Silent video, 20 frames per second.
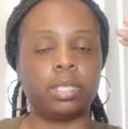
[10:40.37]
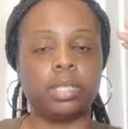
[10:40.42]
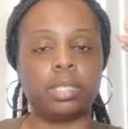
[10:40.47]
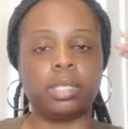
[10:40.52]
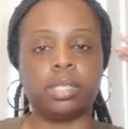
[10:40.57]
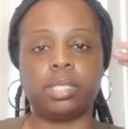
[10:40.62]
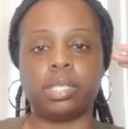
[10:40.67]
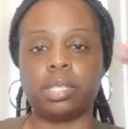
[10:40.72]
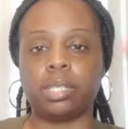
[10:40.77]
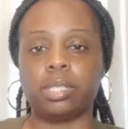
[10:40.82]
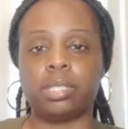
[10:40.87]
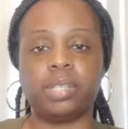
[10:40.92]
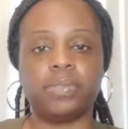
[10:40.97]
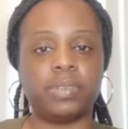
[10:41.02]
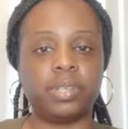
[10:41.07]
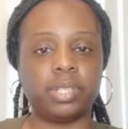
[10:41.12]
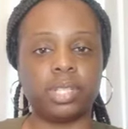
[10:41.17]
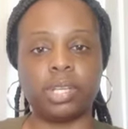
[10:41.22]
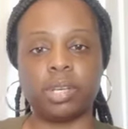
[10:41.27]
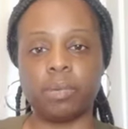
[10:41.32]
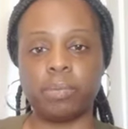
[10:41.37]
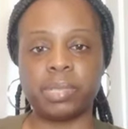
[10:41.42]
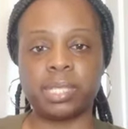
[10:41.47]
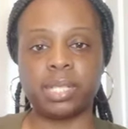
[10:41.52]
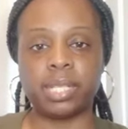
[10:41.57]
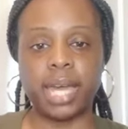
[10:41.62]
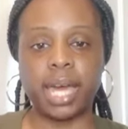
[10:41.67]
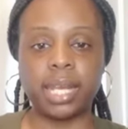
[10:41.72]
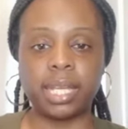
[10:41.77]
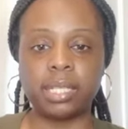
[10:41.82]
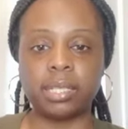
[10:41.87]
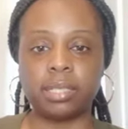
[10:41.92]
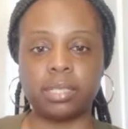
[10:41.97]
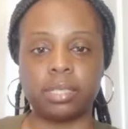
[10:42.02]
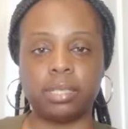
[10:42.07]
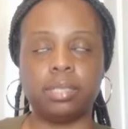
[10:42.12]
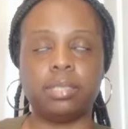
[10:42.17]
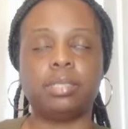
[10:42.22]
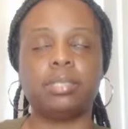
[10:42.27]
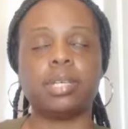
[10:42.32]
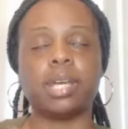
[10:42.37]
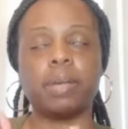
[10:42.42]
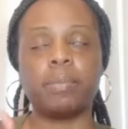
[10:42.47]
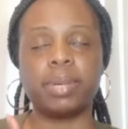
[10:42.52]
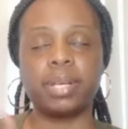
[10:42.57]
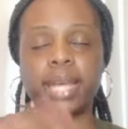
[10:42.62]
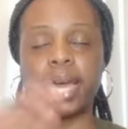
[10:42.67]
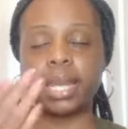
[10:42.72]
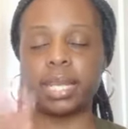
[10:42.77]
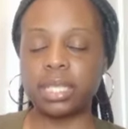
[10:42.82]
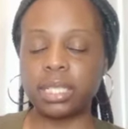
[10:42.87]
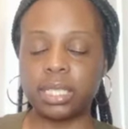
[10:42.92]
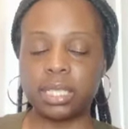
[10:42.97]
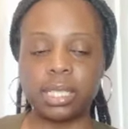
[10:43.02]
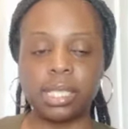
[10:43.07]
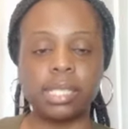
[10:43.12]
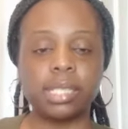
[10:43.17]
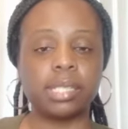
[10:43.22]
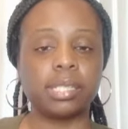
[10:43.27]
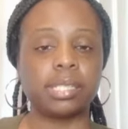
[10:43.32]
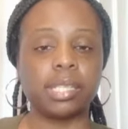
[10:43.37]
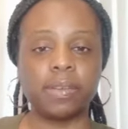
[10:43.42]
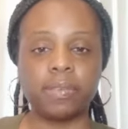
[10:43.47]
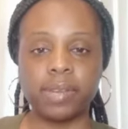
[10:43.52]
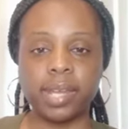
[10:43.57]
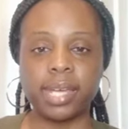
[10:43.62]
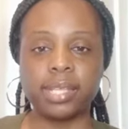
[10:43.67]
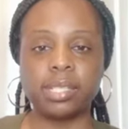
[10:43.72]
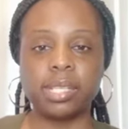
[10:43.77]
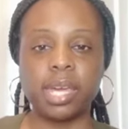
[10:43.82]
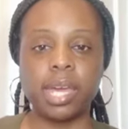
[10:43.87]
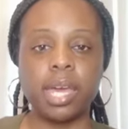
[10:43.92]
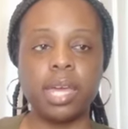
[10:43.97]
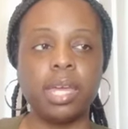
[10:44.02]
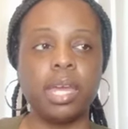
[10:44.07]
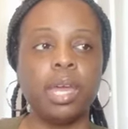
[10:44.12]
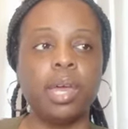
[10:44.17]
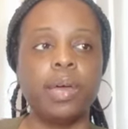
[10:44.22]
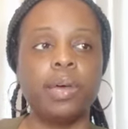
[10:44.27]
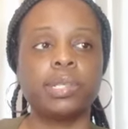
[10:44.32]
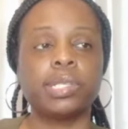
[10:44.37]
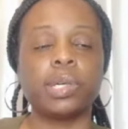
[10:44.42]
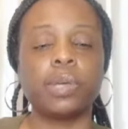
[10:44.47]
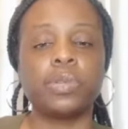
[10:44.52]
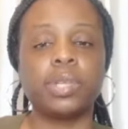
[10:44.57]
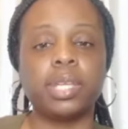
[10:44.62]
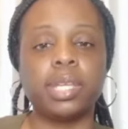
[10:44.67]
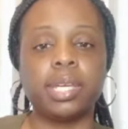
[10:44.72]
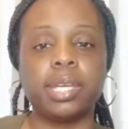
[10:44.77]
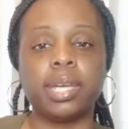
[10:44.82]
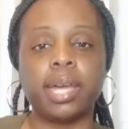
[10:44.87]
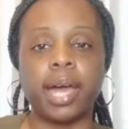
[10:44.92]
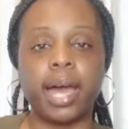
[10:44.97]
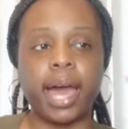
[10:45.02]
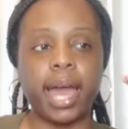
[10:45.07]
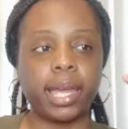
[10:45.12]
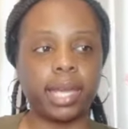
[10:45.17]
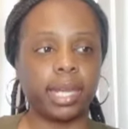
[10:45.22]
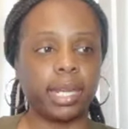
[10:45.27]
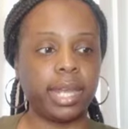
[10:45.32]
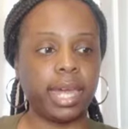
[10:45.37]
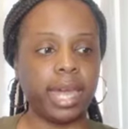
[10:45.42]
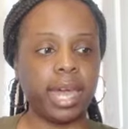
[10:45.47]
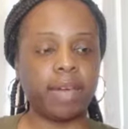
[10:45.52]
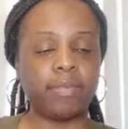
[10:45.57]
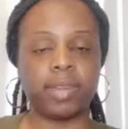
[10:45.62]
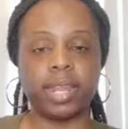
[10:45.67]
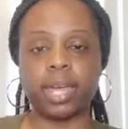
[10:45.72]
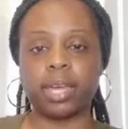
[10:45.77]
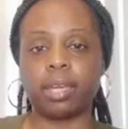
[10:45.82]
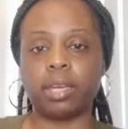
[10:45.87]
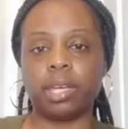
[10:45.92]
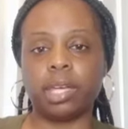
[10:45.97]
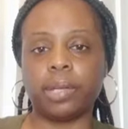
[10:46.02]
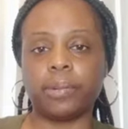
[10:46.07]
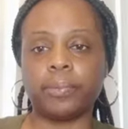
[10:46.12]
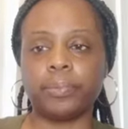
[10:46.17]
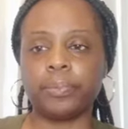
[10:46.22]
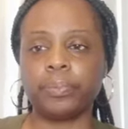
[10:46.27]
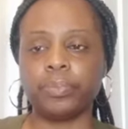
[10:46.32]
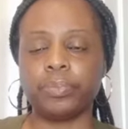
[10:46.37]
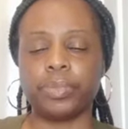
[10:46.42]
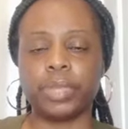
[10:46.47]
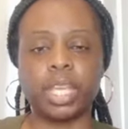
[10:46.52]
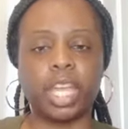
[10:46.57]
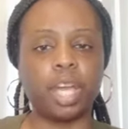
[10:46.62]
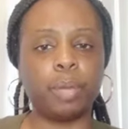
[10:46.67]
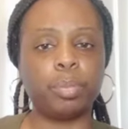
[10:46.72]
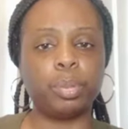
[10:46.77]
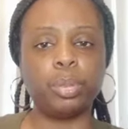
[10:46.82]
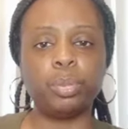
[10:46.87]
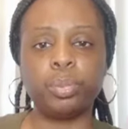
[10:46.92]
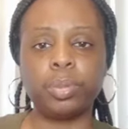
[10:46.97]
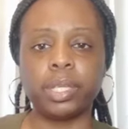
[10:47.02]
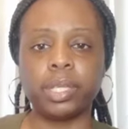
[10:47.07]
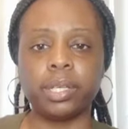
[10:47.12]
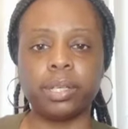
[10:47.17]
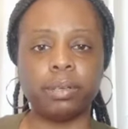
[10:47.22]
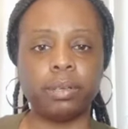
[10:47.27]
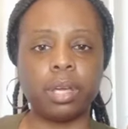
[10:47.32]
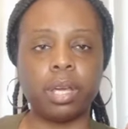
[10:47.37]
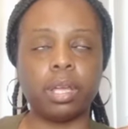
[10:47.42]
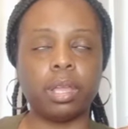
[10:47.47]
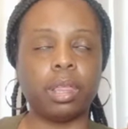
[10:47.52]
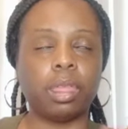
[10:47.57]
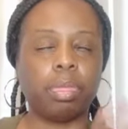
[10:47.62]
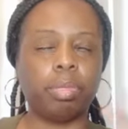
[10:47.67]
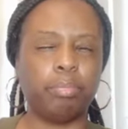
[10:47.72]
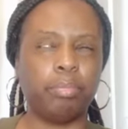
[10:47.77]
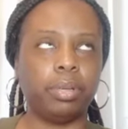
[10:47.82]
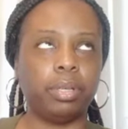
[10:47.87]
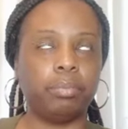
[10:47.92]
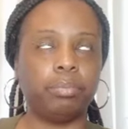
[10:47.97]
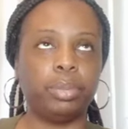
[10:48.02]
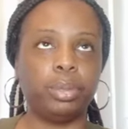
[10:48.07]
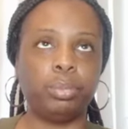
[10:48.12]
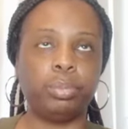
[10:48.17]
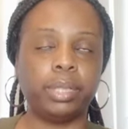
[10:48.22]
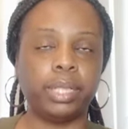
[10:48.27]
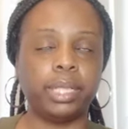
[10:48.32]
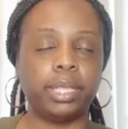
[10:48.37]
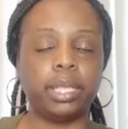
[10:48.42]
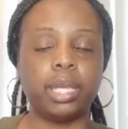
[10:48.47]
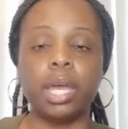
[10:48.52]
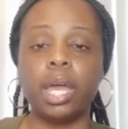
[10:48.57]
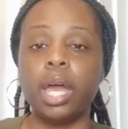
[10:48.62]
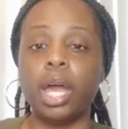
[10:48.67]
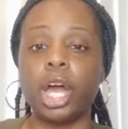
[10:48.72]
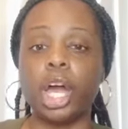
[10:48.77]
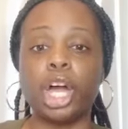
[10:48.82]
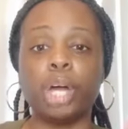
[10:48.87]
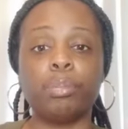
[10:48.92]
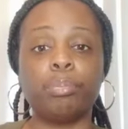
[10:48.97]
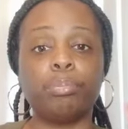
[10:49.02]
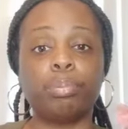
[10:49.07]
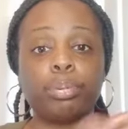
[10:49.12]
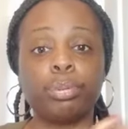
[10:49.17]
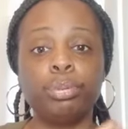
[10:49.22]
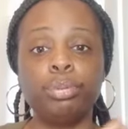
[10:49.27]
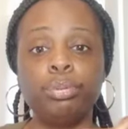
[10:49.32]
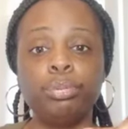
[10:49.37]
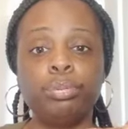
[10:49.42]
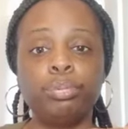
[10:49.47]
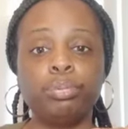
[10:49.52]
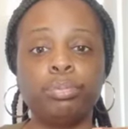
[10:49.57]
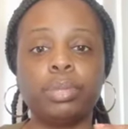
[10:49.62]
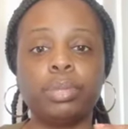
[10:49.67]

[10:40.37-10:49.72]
the different terms and knowledge, terminologies and stuff like that, so that I can have like a blueprint, a blue.